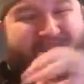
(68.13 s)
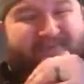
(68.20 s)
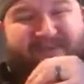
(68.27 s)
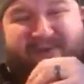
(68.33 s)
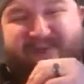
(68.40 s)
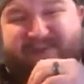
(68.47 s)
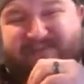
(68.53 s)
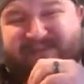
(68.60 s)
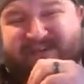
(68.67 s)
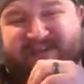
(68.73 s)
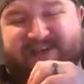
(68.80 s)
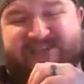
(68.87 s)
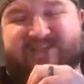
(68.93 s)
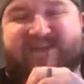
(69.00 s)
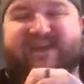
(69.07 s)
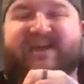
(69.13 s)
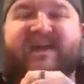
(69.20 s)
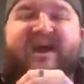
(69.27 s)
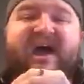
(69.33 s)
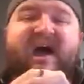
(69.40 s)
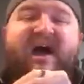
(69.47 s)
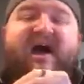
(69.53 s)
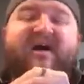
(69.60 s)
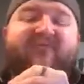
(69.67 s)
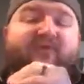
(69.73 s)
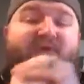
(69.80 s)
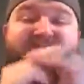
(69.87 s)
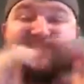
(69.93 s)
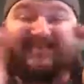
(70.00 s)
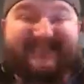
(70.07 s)
reviews initially. Of
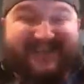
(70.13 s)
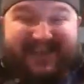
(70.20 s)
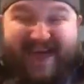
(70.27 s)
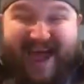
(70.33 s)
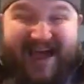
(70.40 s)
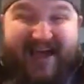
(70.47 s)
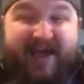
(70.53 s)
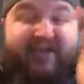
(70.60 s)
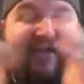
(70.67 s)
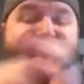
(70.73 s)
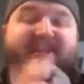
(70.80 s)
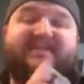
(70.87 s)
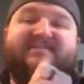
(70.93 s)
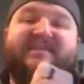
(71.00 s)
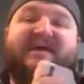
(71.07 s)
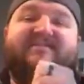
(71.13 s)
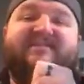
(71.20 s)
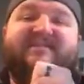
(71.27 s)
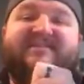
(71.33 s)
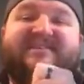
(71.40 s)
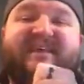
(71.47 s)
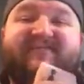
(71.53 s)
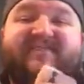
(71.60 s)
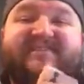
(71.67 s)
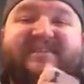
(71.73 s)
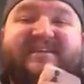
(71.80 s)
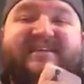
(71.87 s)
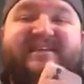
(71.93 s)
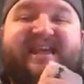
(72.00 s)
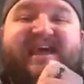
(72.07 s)
course, it's not out yet. It's out the
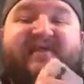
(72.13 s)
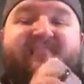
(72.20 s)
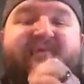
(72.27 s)
17th day